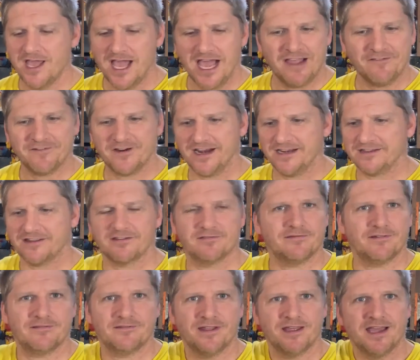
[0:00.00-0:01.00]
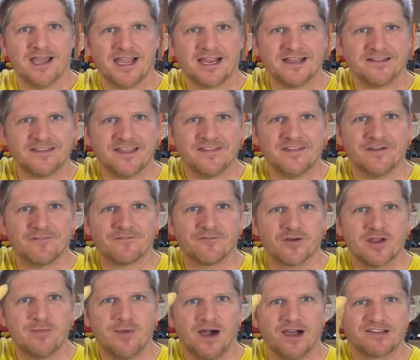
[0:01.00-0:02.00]
I forgot that I got that in that
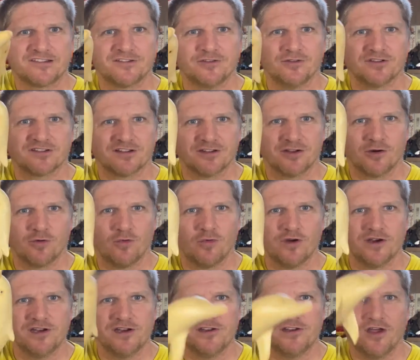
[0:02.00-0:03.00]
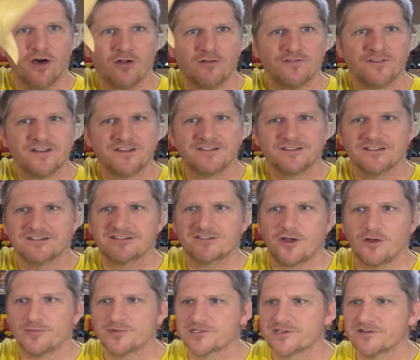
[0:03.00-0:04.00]
free box too. It's a little wooden dolphin
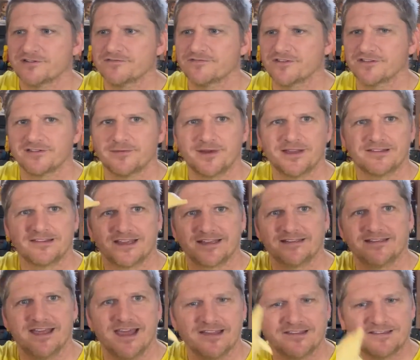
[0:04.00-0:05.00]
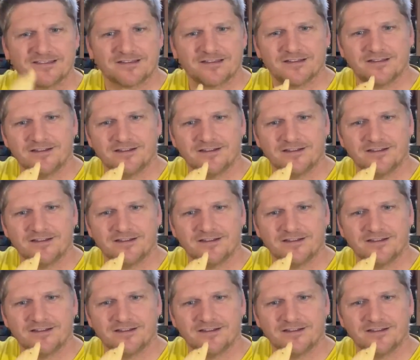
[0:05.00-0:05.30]
sculpture for somebody's like desk.